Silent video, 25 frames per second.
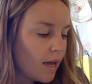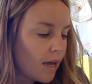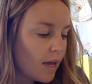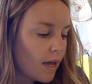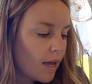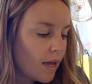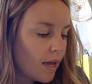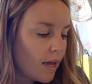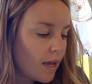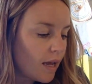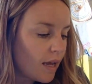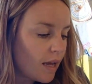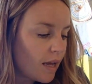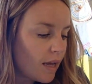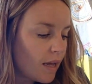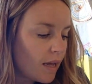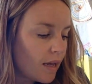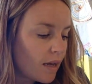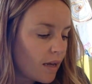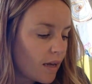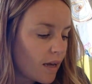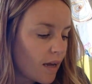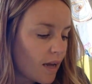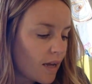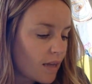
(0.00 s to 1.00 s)

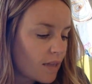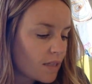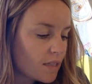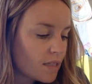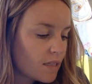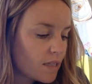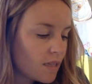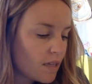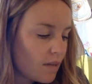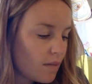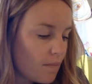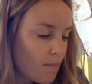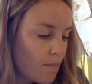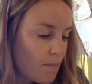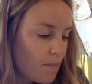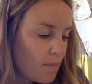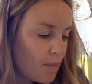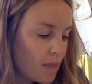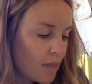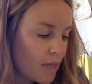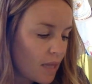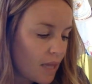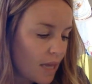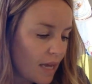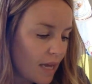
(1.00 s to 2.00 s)
a consonant
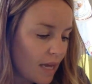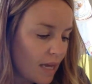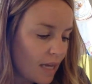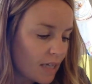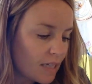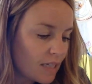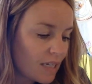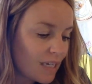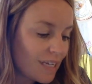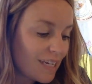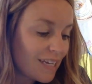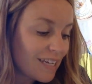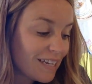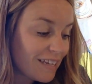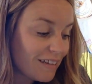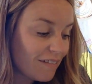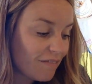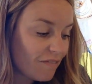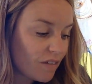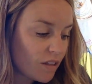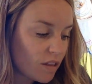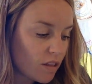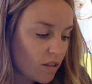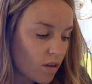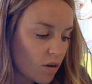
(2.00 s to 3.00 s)
blend,
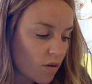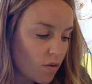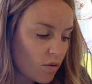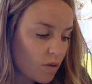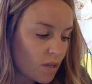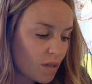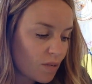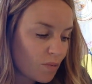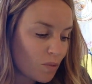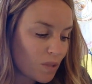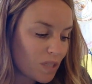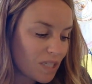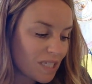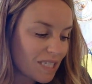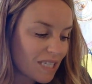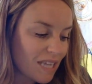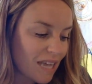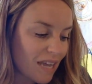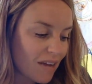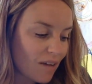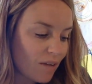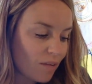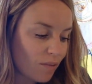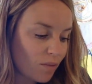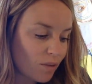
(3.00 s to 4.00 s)
even though we say
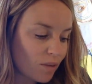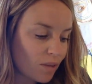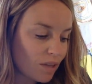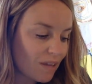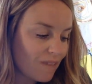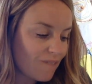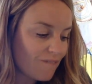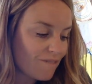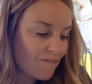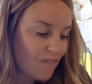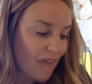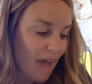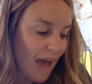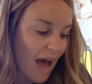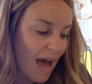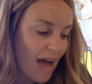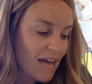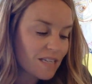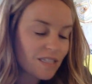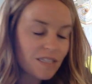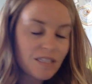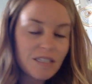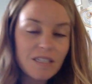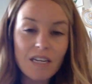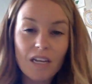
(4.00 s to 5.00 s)
it really
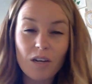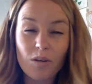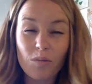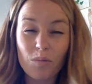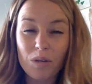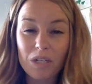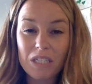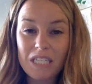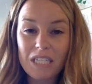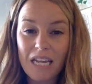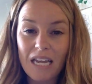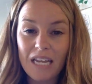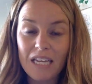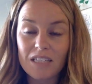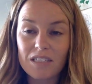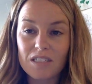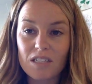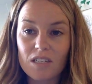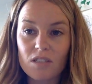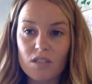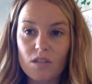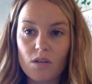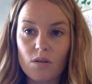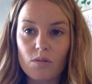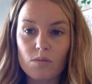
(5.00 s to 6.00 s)
fast, it retains
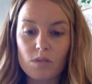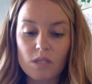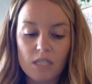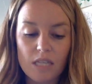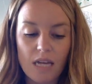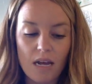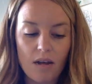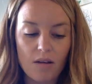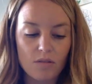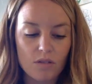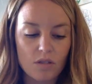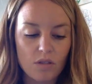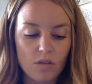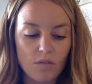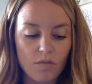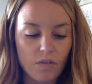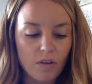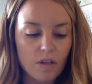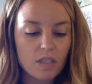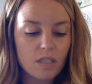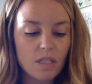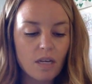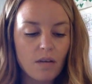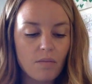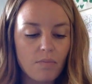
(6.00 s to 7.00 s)
its own sound. So for
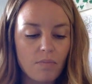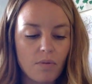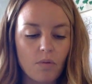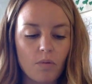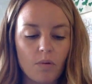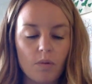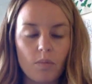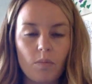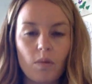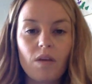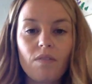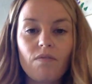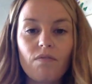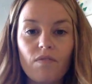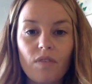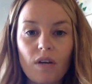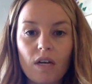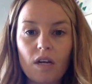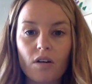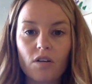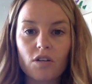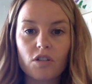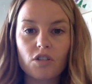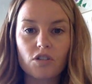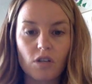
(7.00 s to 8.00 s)
example, when we
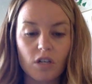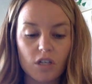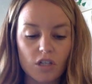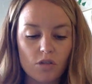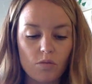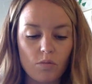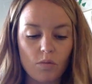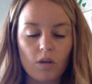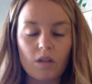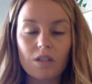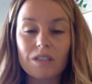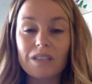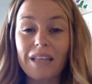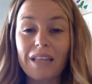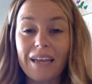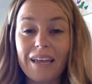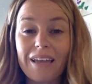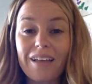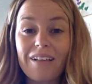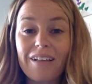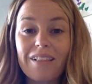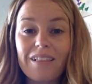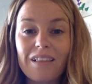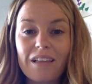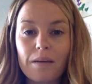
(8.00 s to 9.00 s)
finger stretch a word like
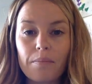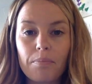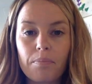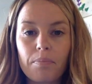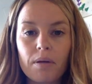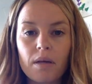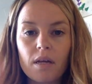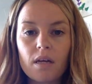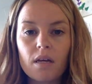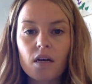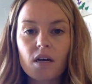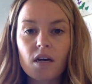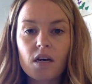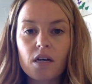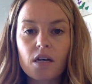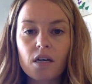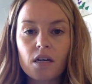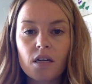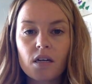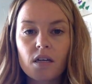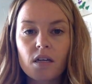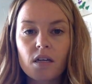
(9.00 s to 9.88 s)
clip, k,